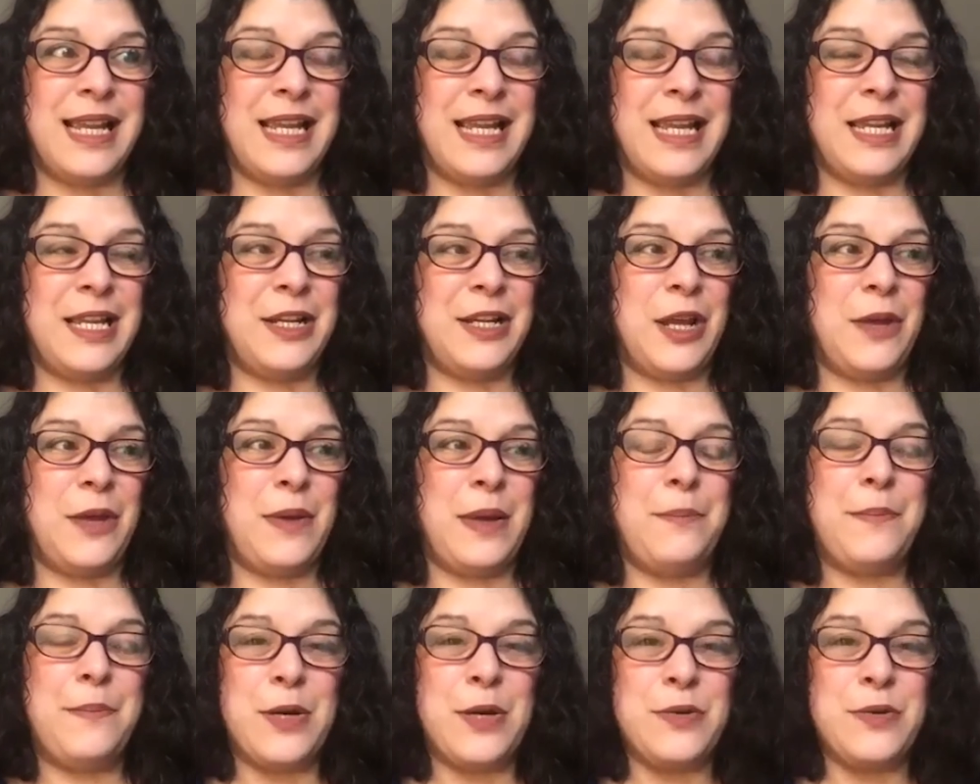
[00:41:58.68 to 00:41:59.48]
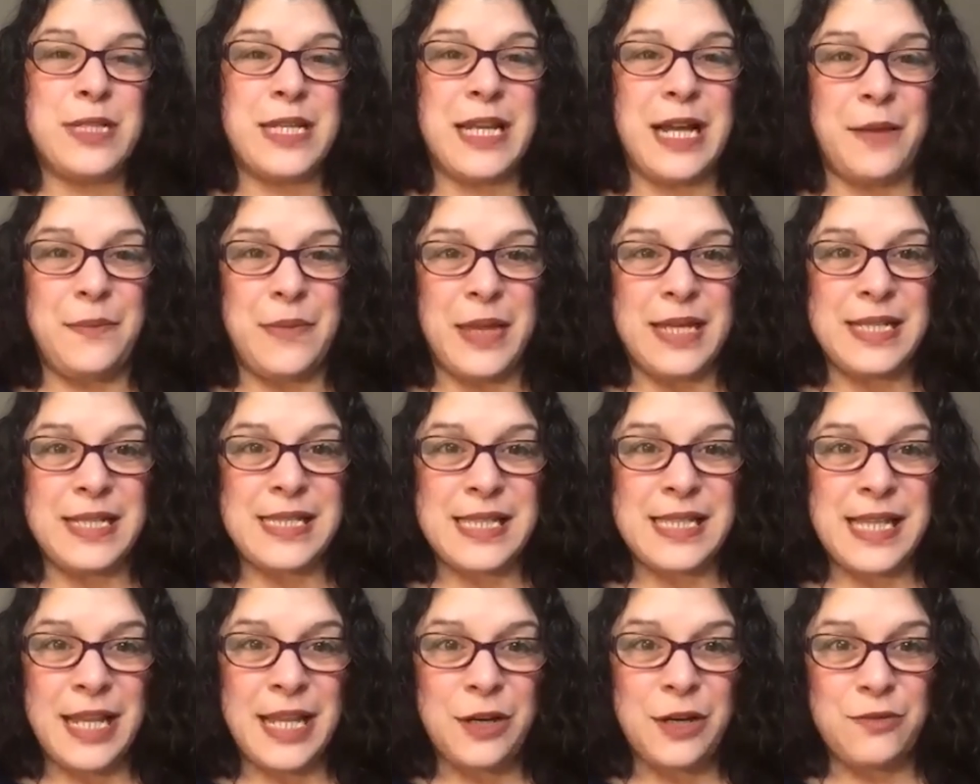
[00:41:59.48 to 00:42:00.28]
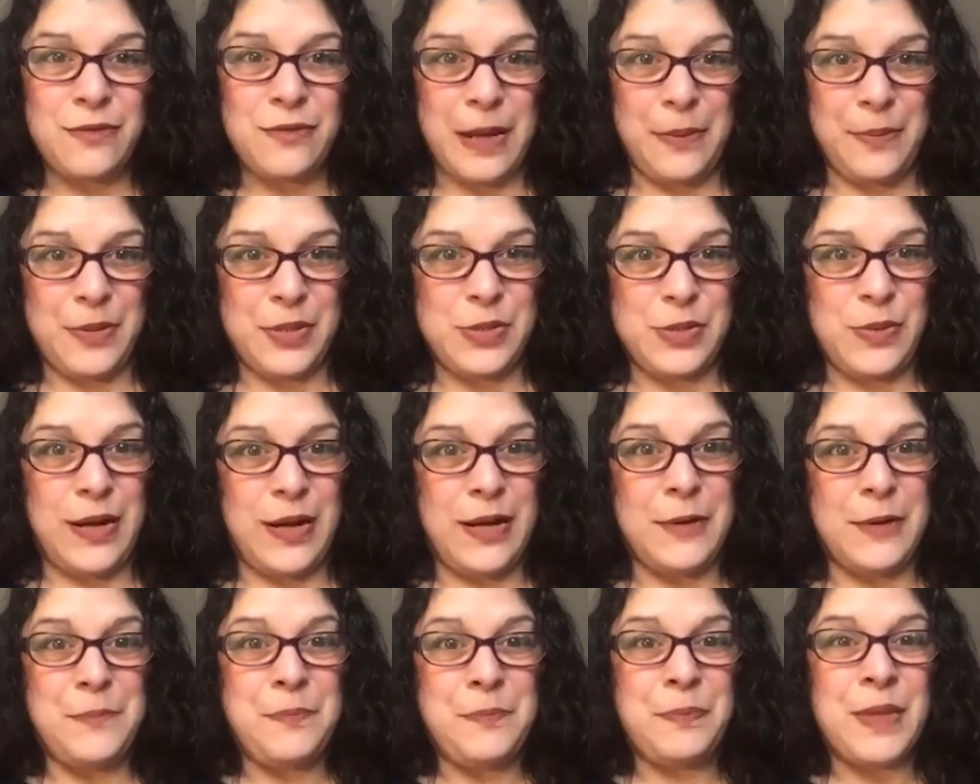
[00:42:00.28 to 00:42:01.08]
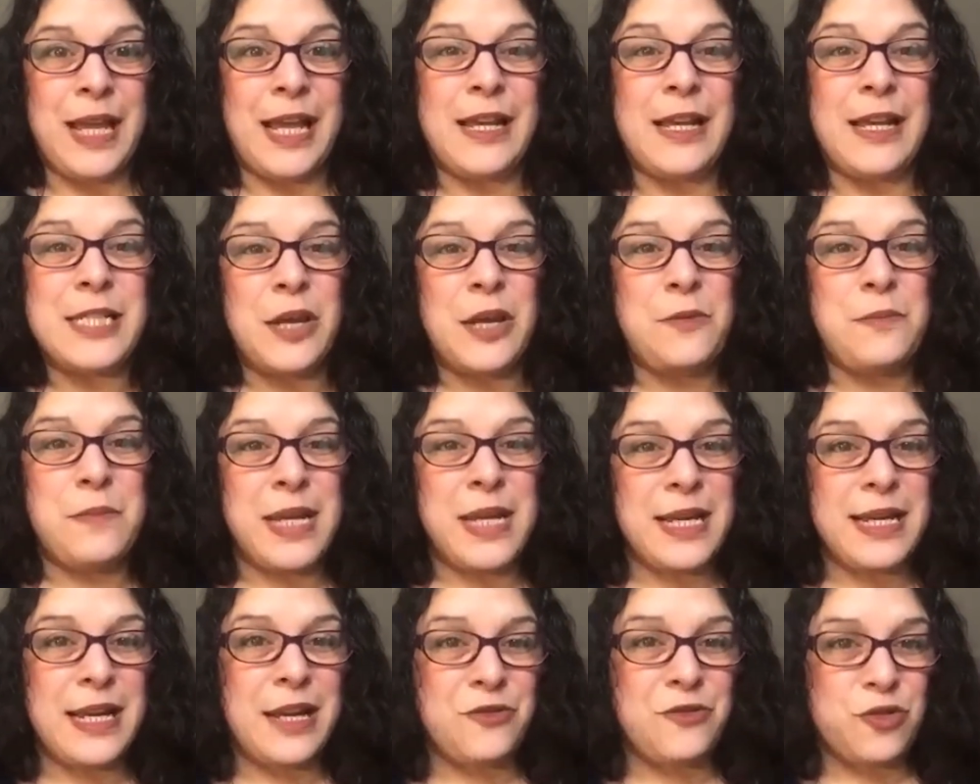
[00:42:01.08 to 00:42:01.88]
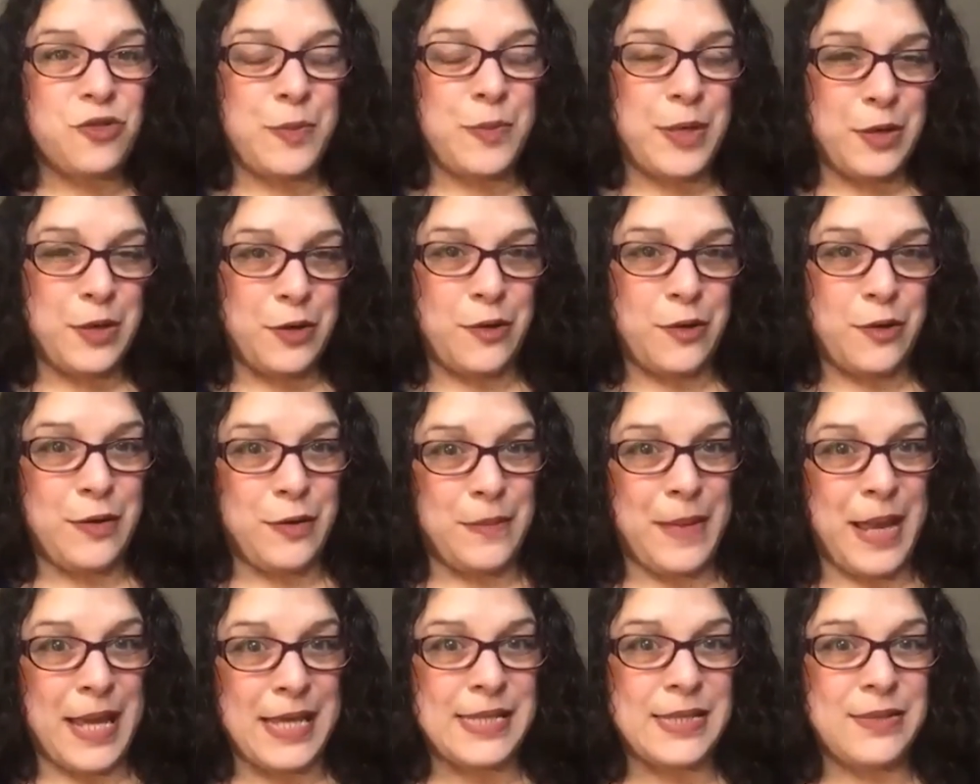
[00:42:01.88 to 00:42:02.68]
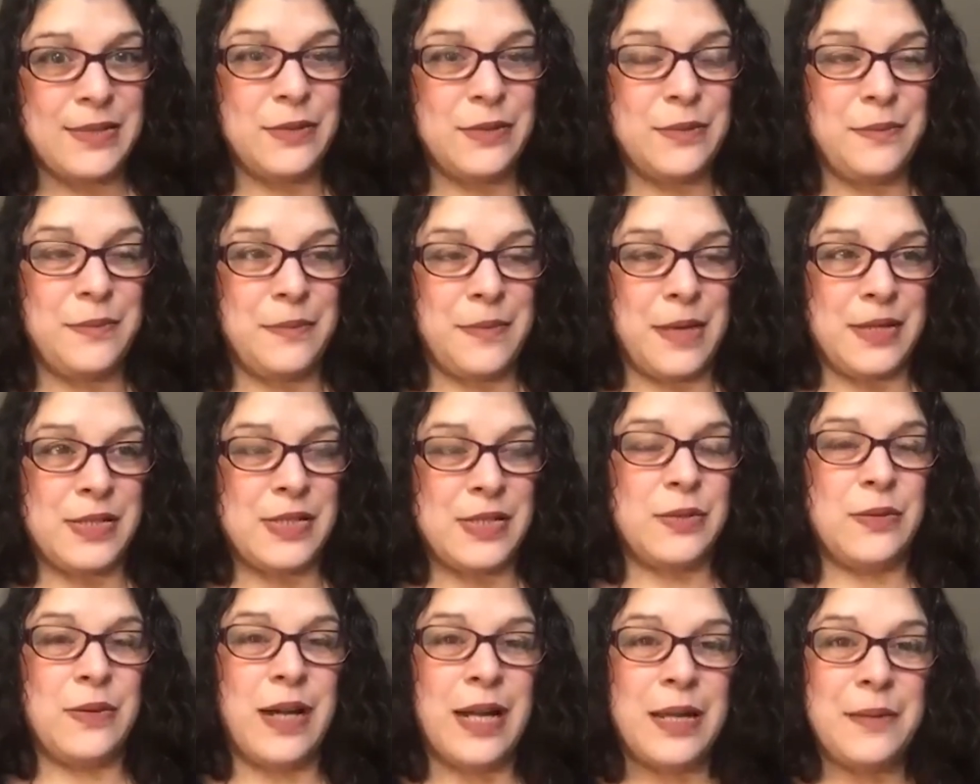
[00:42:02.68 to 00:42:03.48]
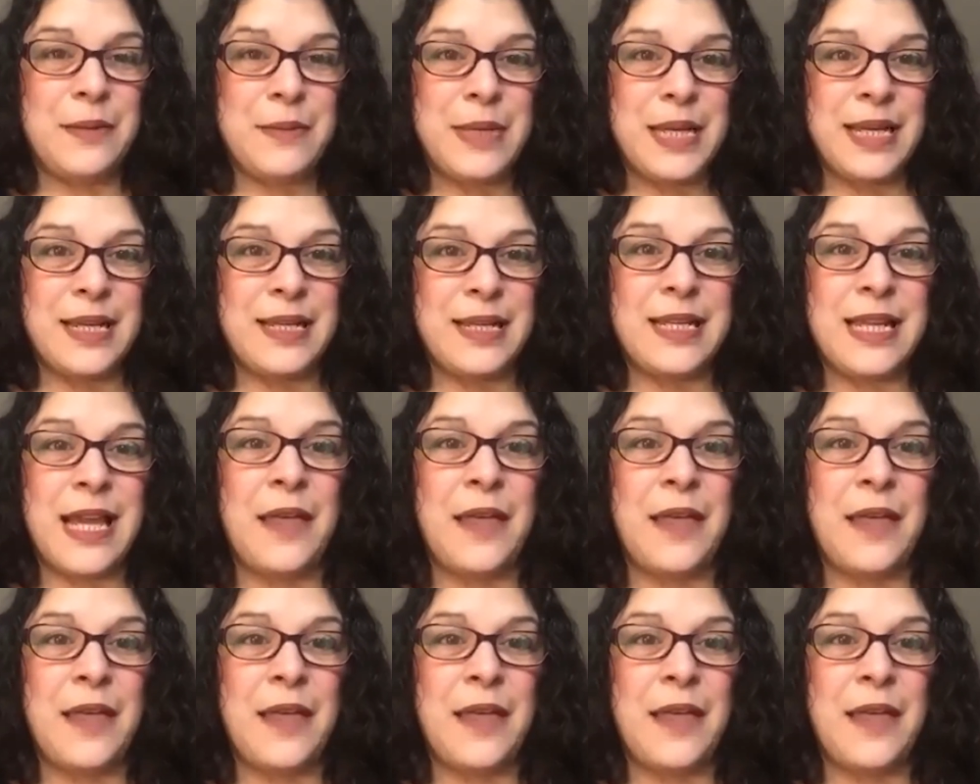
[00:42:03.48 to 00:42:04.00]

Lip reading: you know, in building up their skill repertoire? And I don't mean entrepreneurial muscle, I mean the